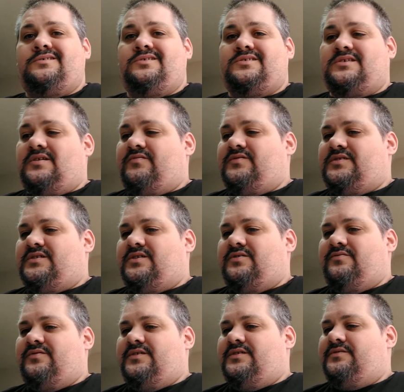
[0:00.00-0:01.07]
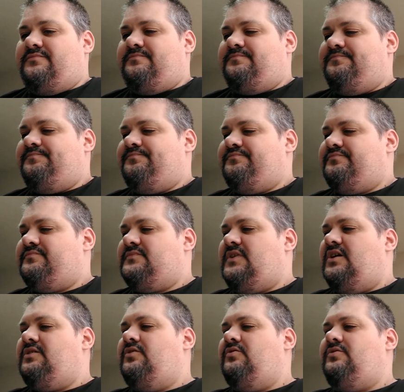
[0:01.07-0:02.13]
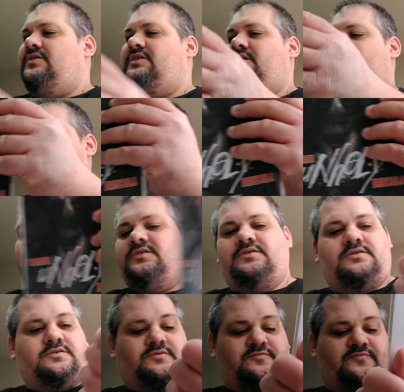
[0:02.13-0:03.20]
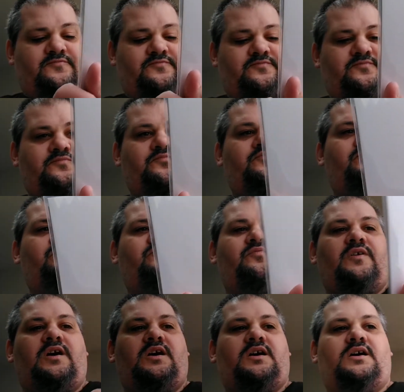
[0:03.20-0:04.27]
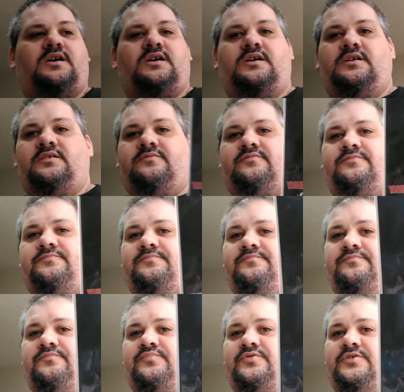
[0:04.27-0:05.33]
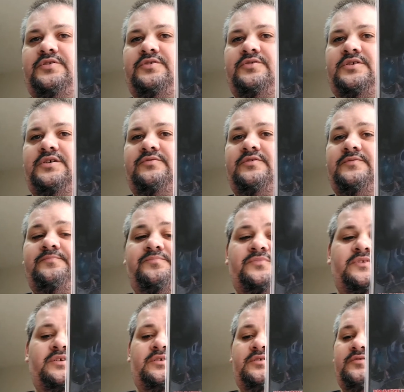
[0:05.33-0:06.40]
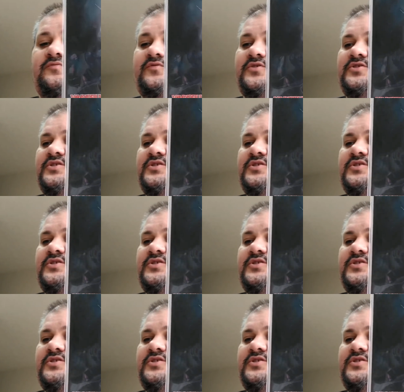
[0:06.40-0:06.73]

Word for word: Just haven't started reading them. Unholy number five. Pillow cover for